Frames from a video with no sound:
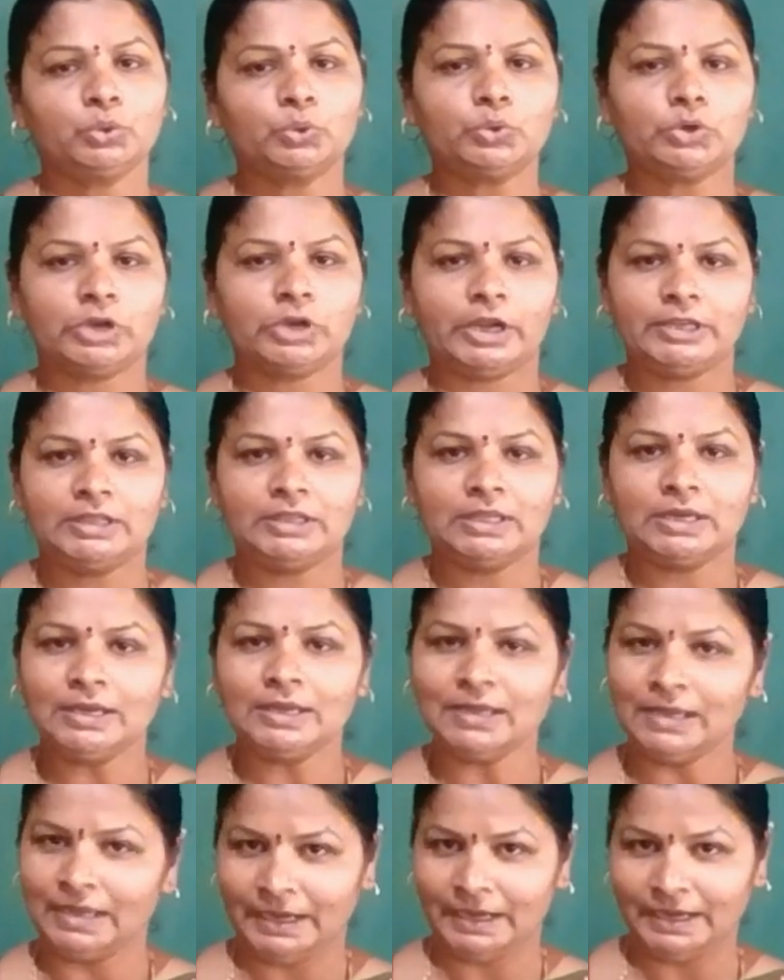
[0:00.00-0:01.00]
to write
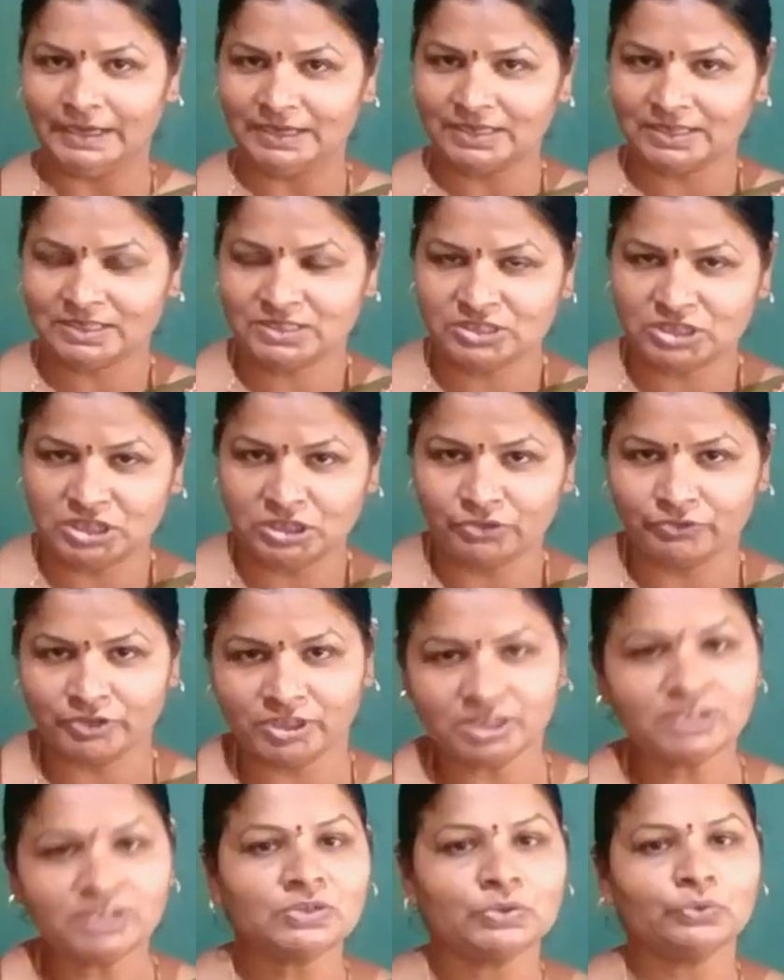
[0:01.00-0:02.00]
the interesting
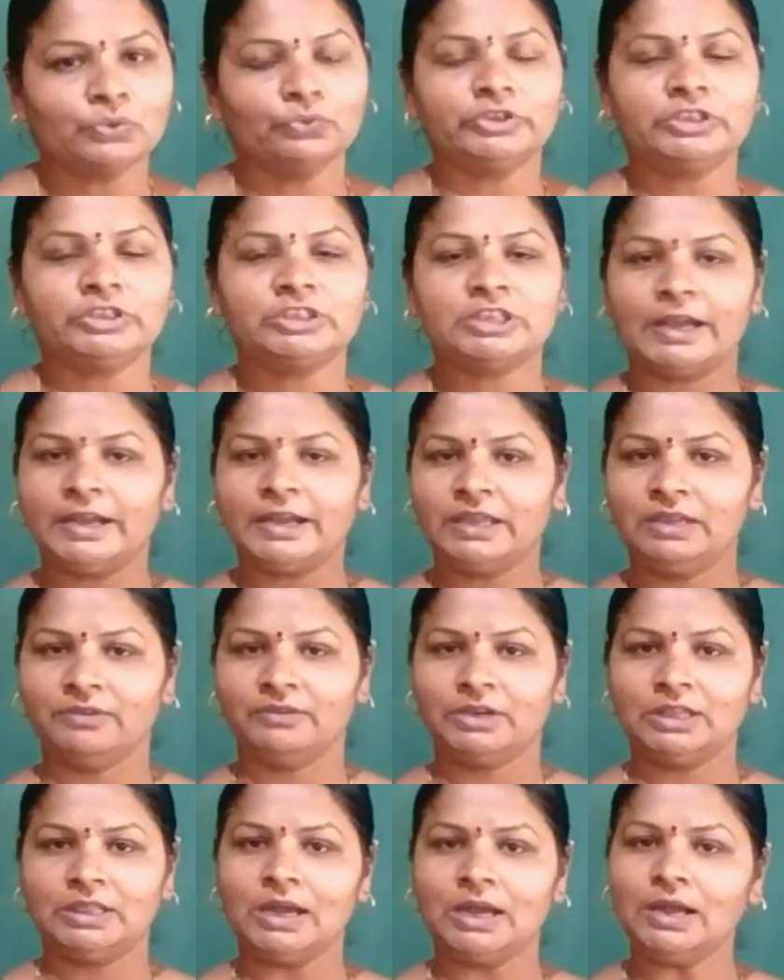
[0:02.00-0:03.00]
words which are
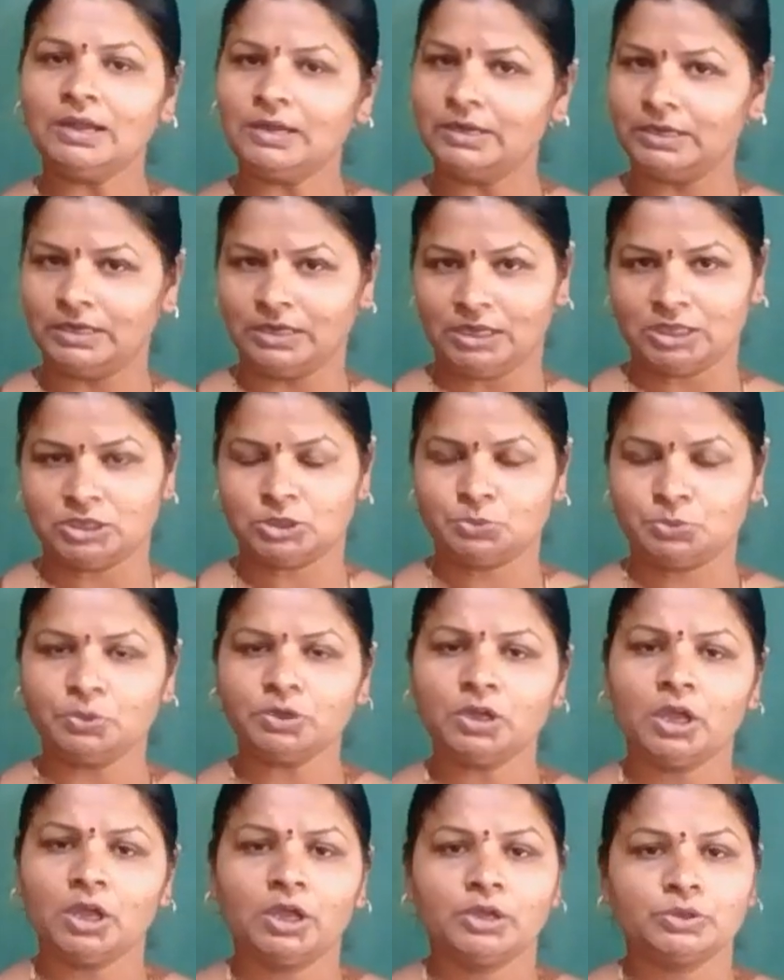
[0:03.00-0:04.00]
given in the
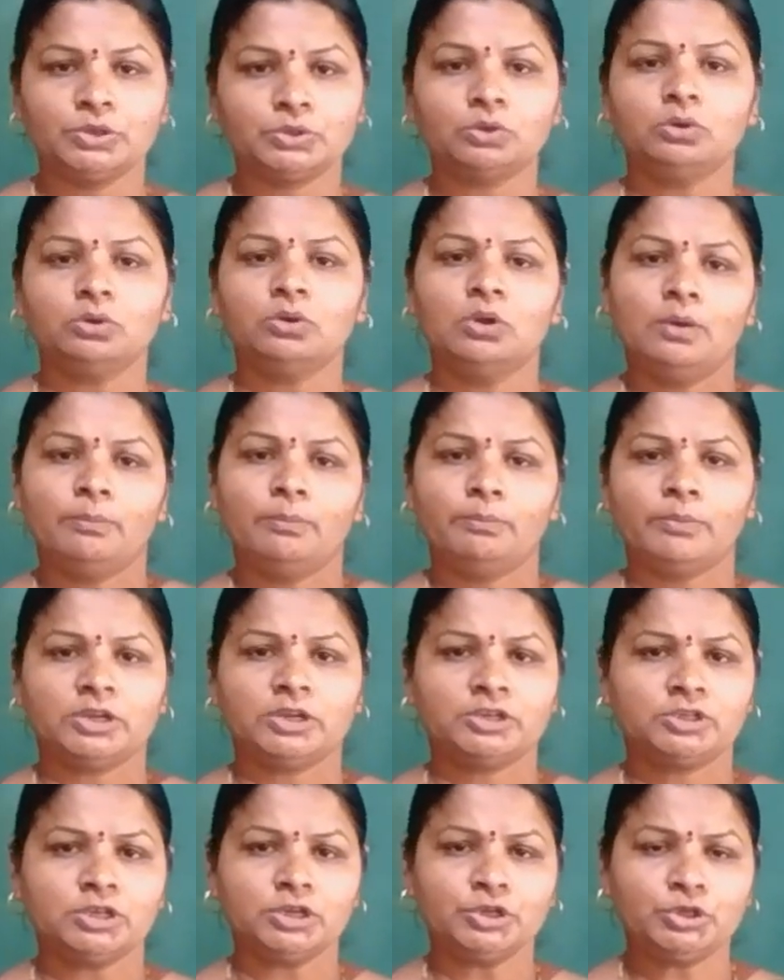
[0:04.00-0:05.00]
textbook. So
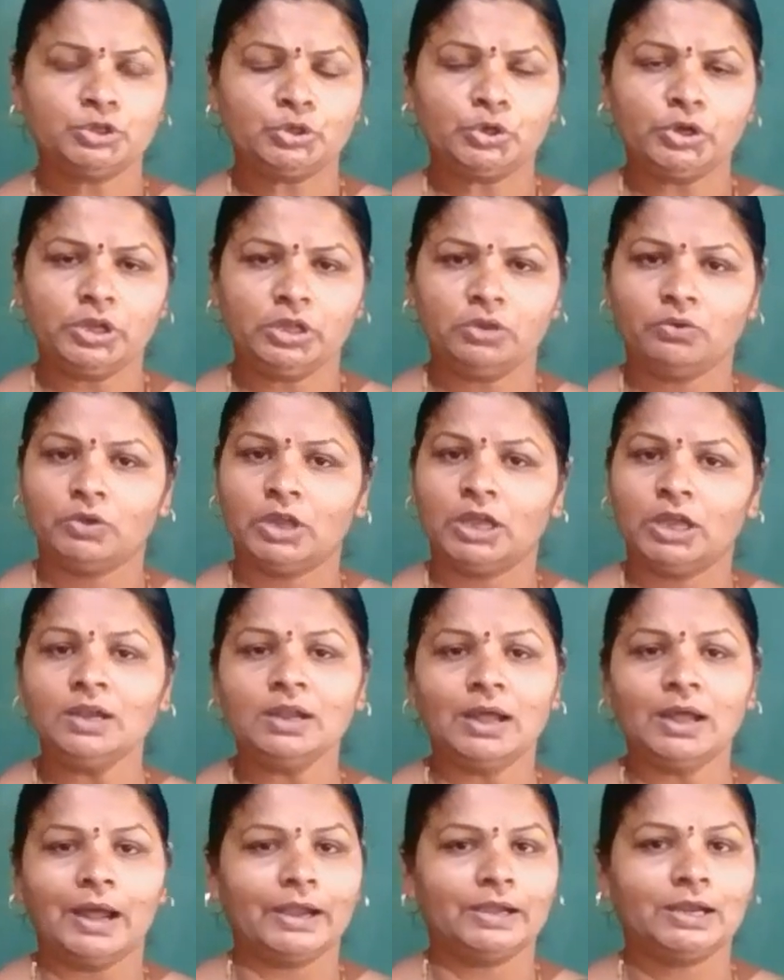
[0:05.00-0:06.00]
must and should you can
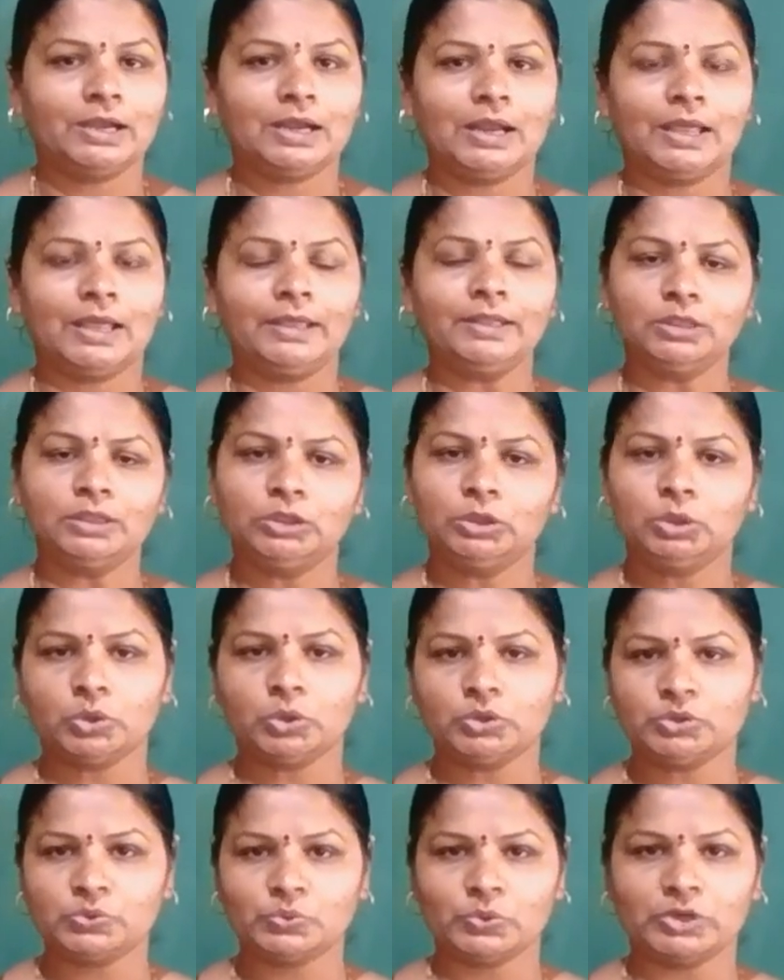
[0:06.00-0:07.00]
underline
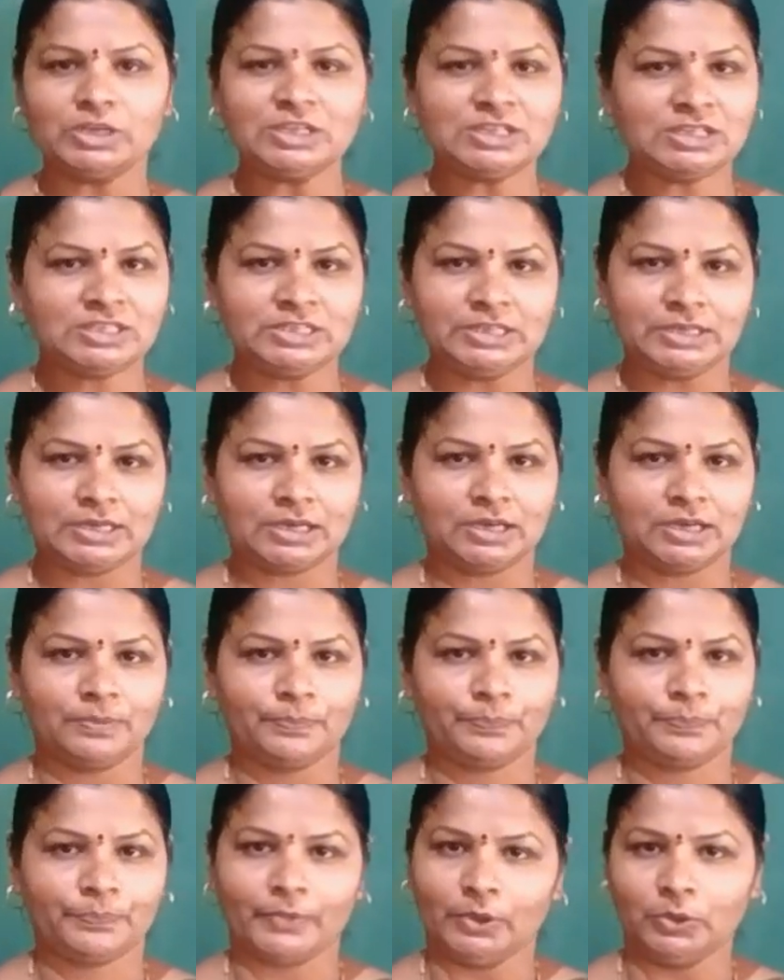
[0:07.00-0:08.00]
those words, children.
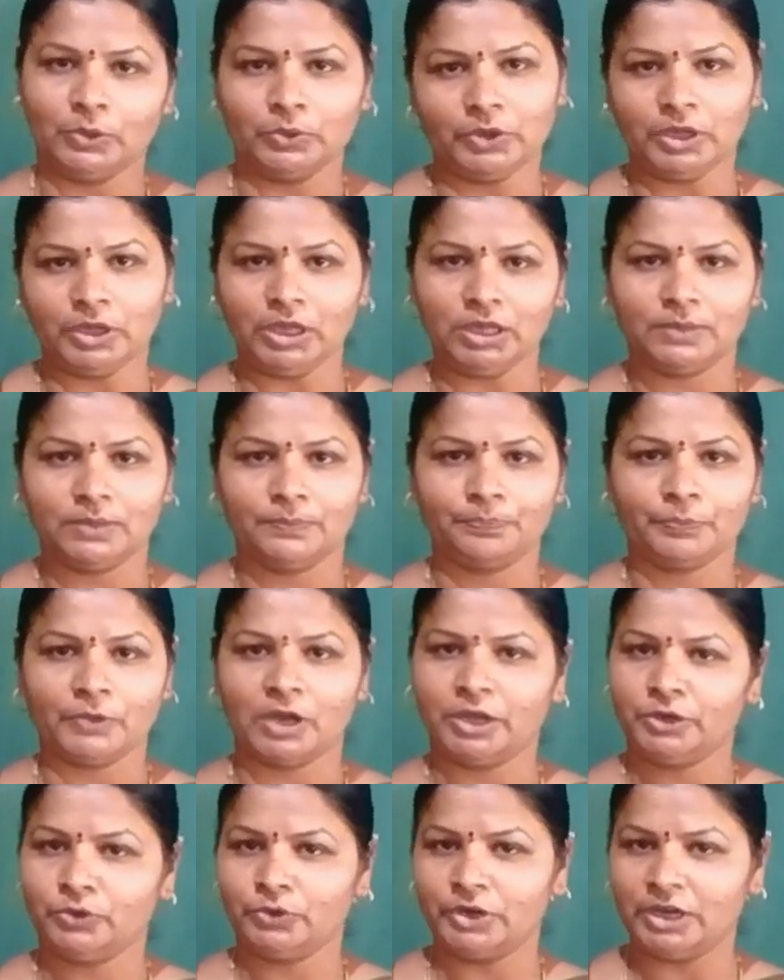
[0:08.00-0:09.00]
Okay,
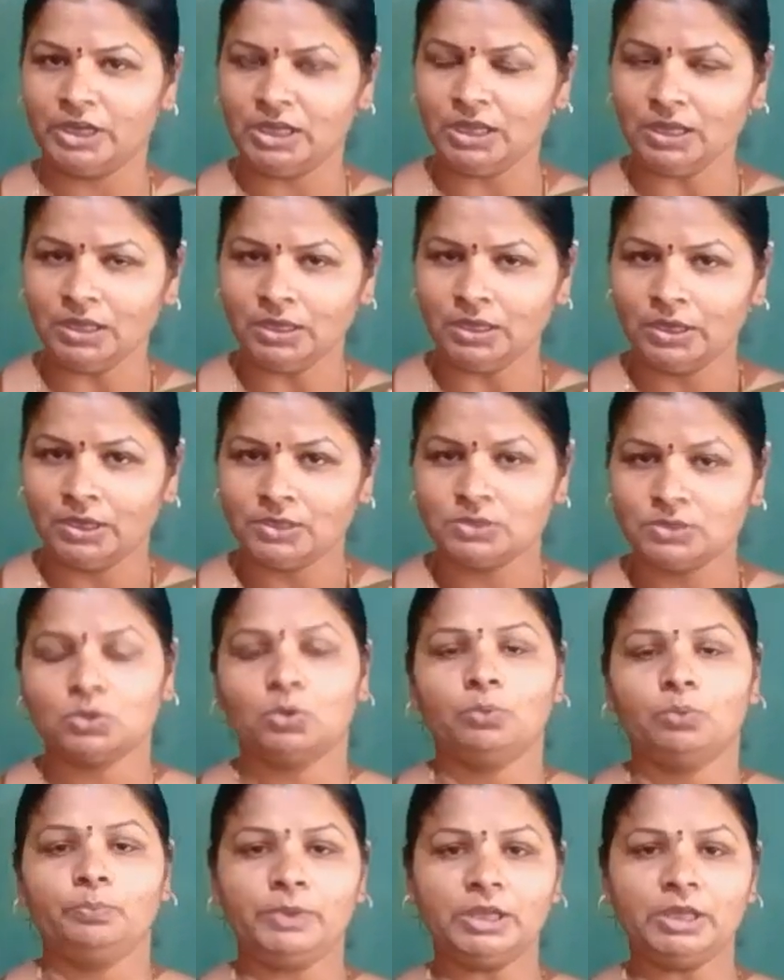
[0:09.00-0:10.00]
are you ready?
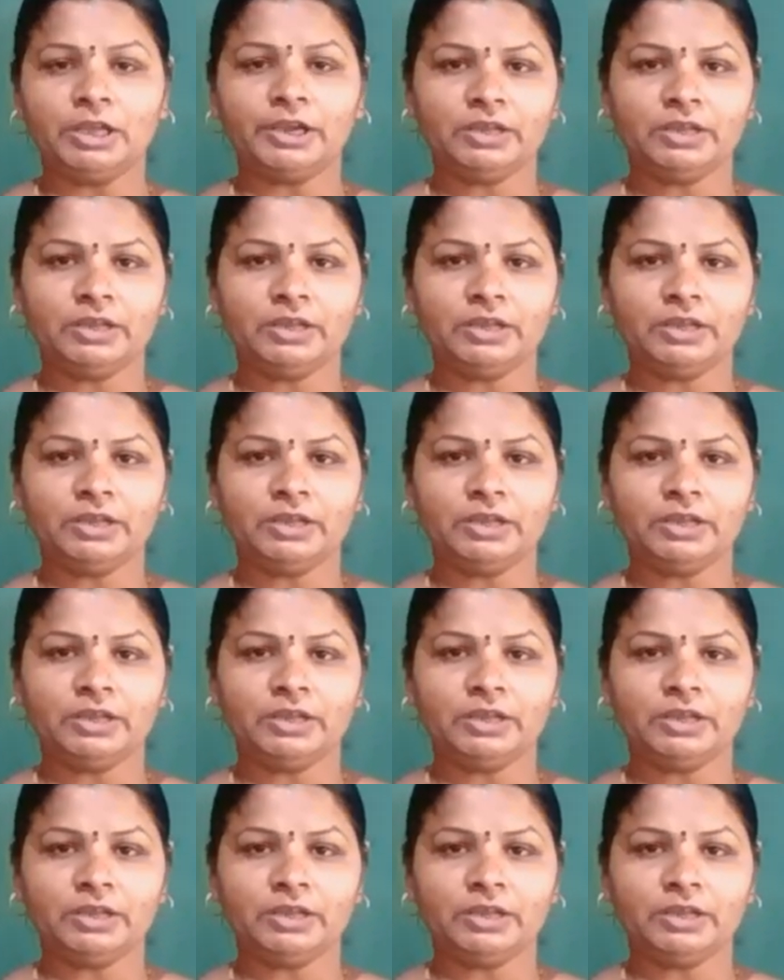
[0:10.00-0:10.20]
So be